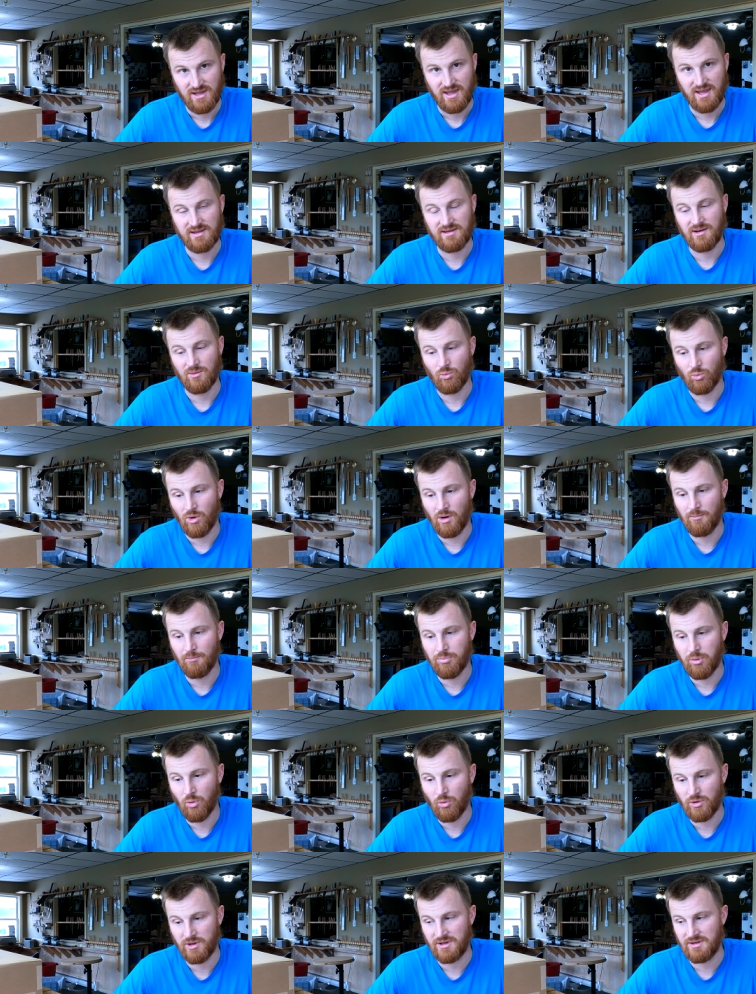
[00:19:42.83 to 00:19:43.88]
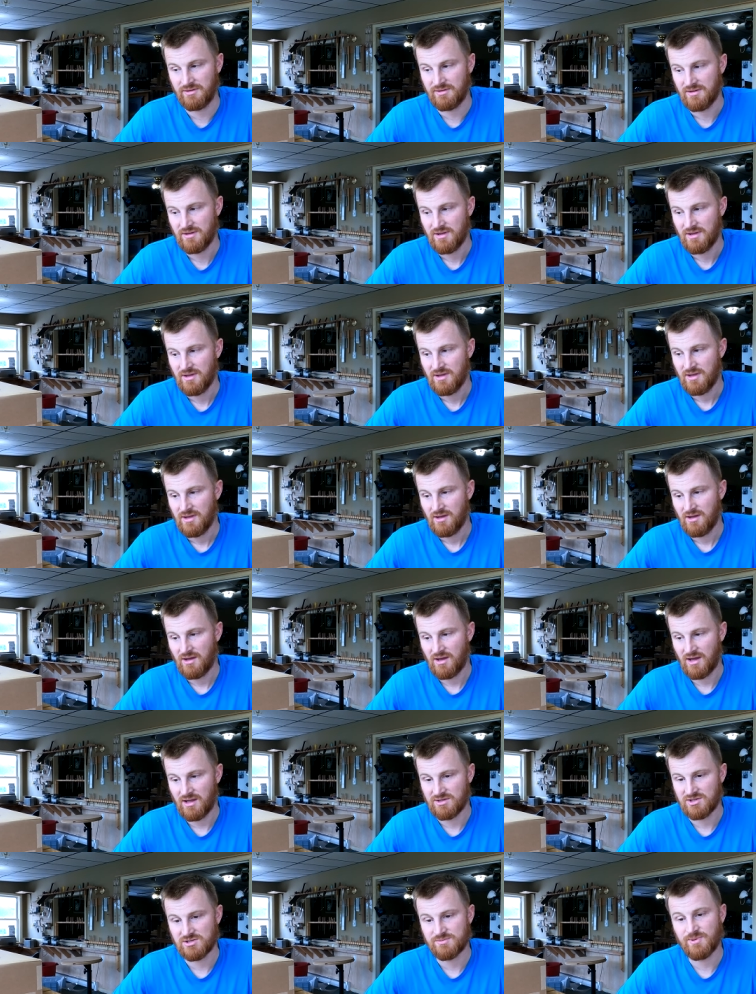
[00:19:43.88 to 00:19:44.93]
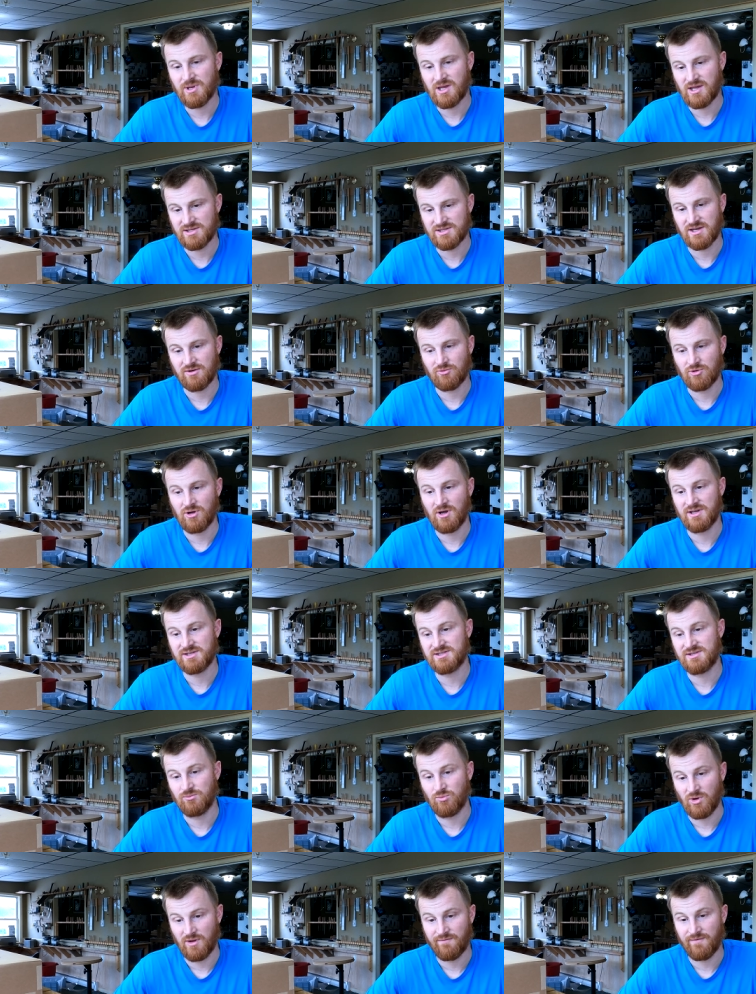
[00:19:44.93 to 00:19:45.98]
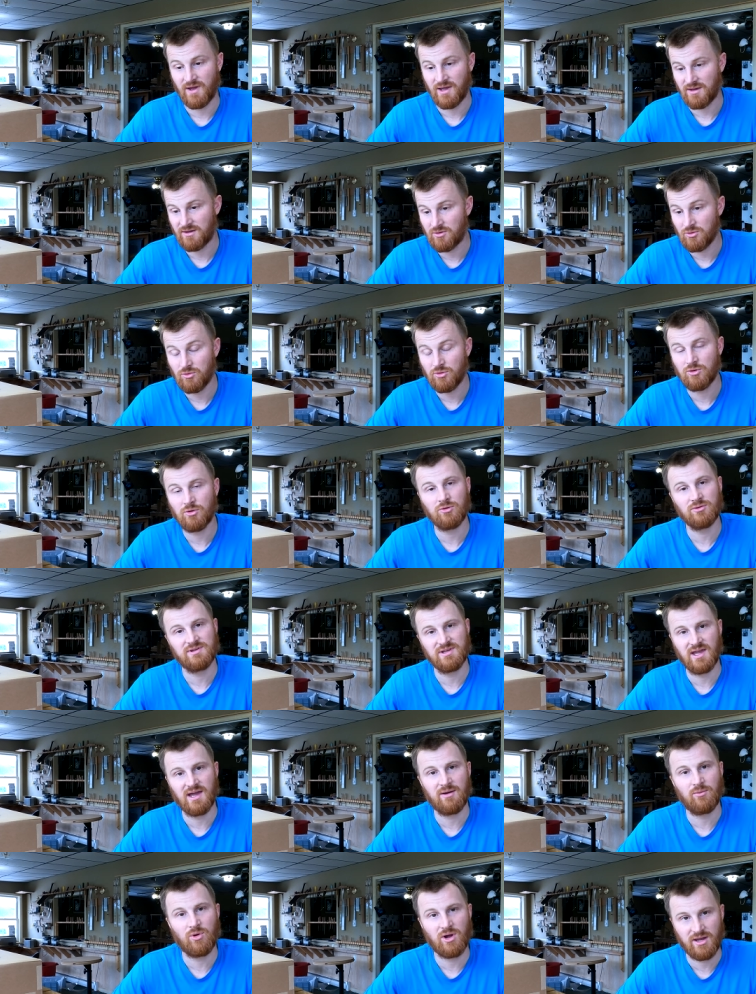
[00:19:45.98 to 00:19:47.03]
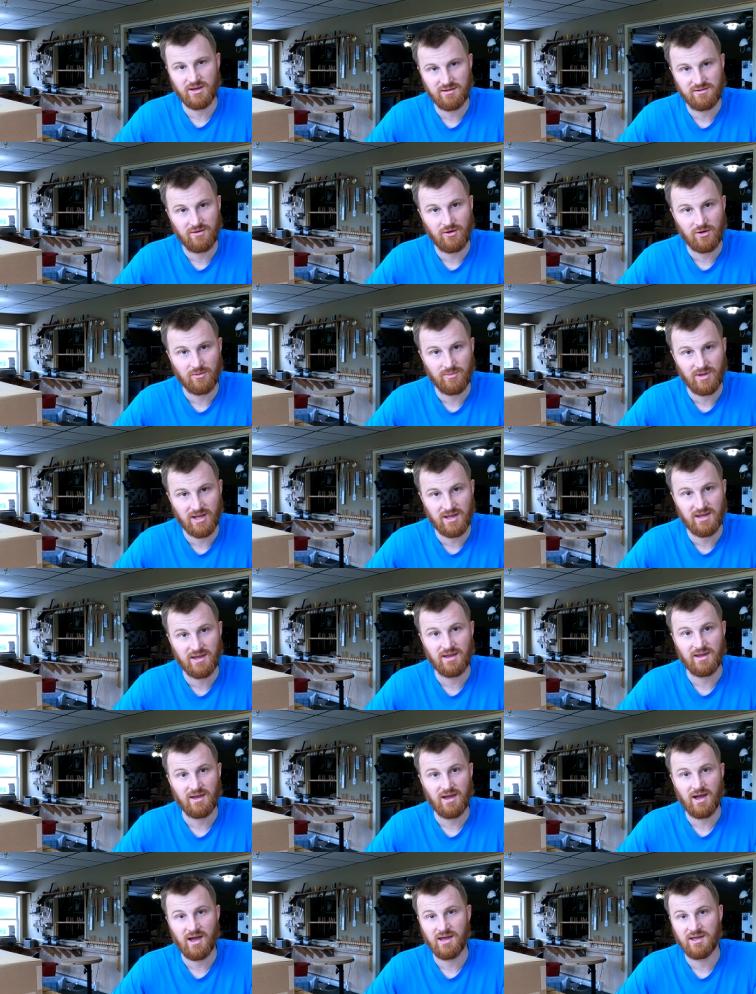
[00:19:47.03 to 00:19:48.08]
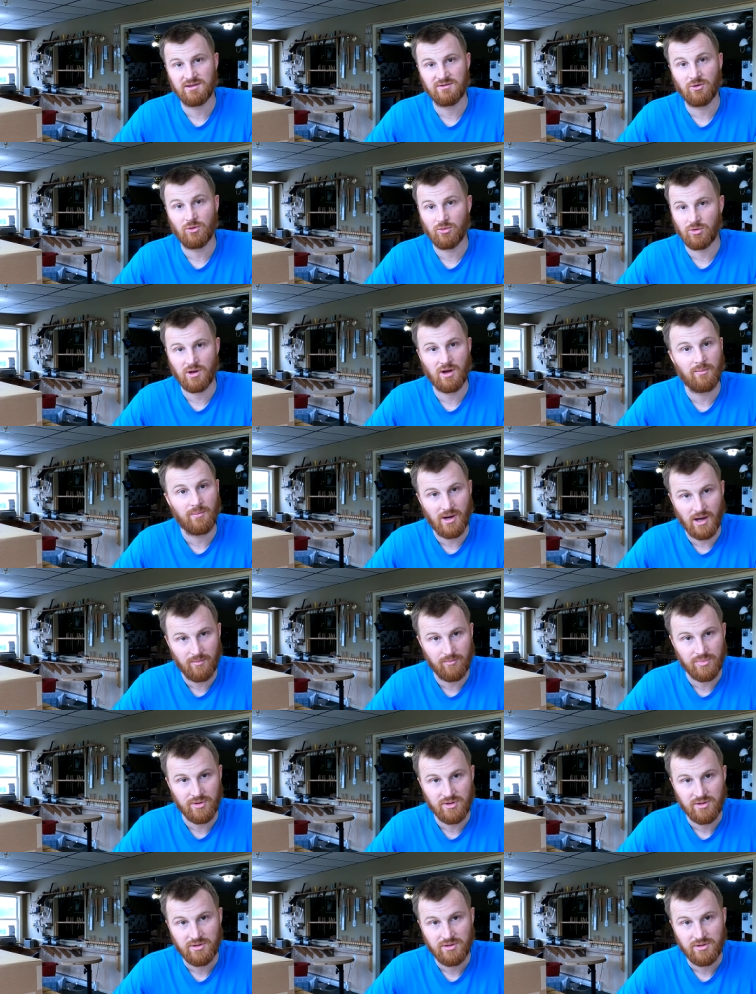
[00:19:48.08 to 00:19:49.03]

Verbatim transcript: And at one point, uh, just because I realized that if I Google D I Y Guitar Making, I don't come up,